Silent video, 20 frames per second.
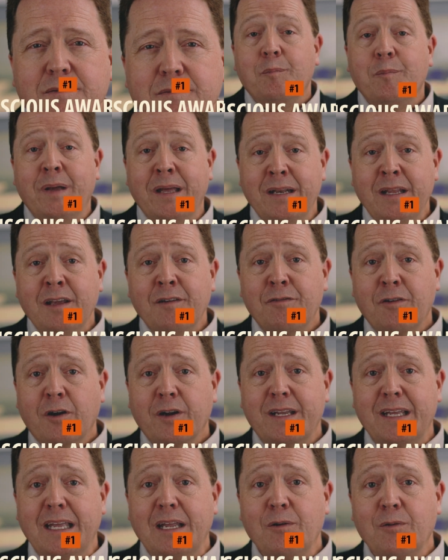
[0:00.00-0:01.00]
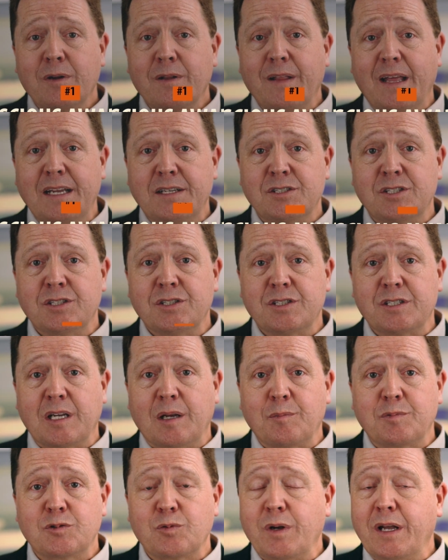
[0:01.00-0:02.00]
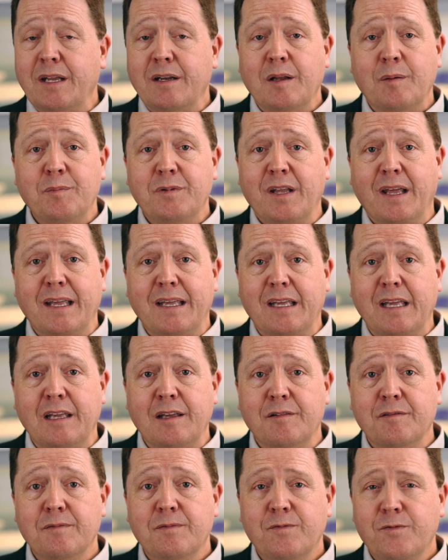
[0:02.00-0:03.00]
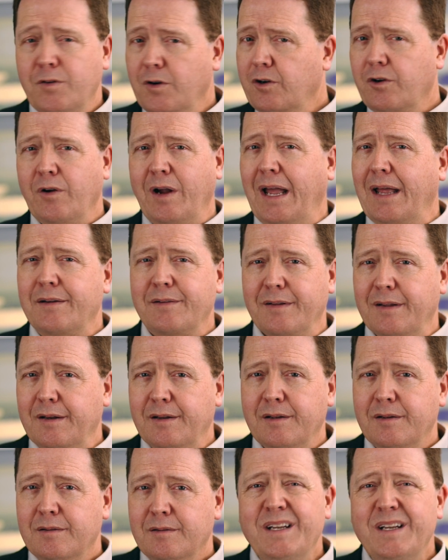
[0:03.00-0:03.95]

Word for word: Many of our key relationships we end up taking for granted.